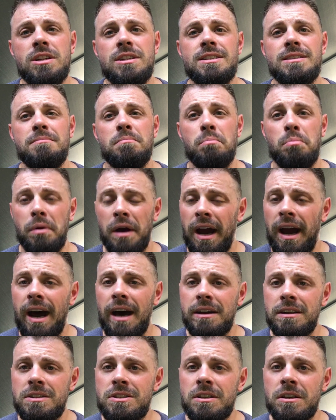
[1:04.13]
isn't
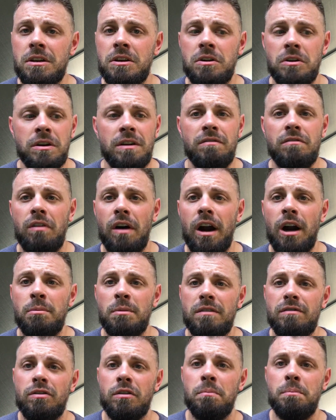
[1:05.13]
bad. It's a good
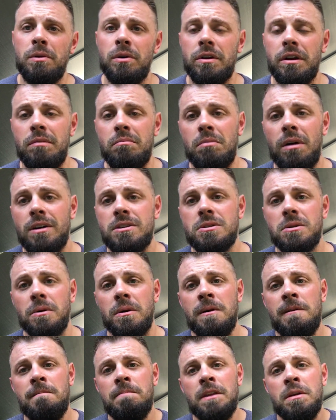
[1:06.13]
environment for building muscle.
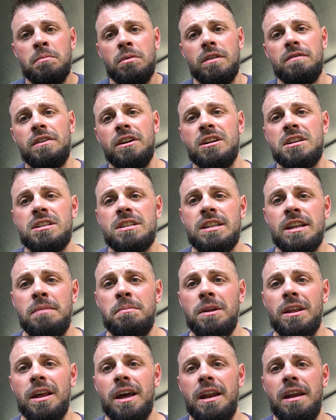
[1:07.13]
But if you're
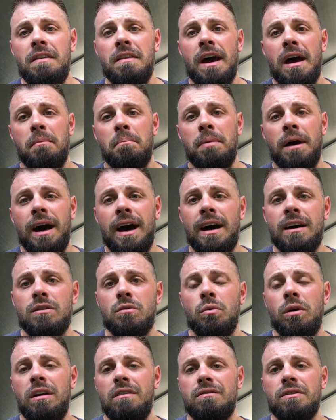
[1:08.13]
stimulating that
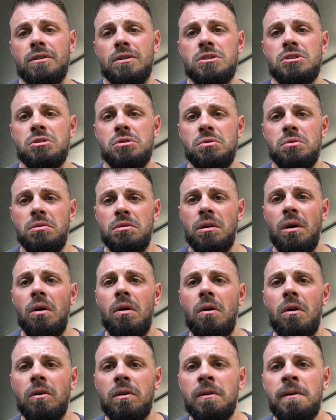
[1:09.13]
pathway for too
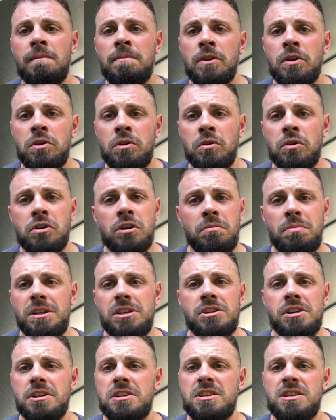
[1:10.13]
long, you could be
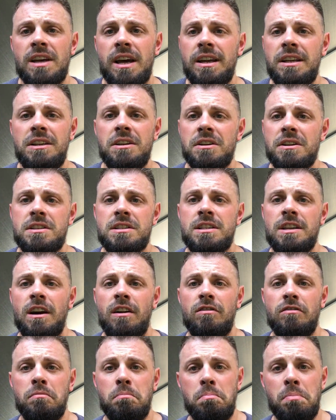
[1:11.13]
just setting
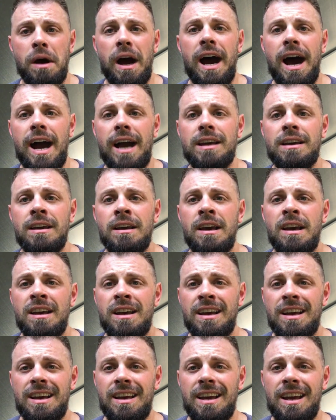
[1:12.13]
yourself back.
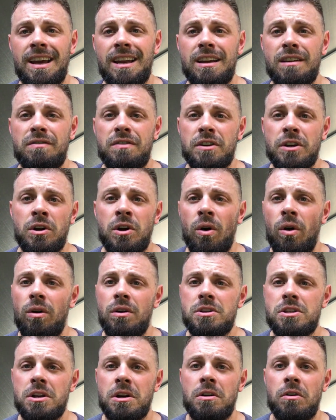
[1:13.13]
And if your
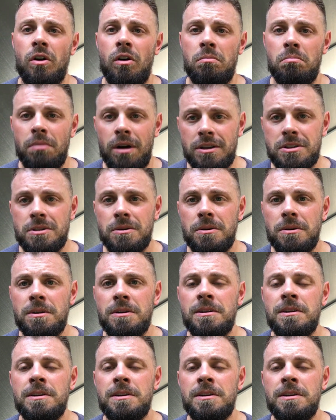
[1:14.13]
goal is to grow muscle,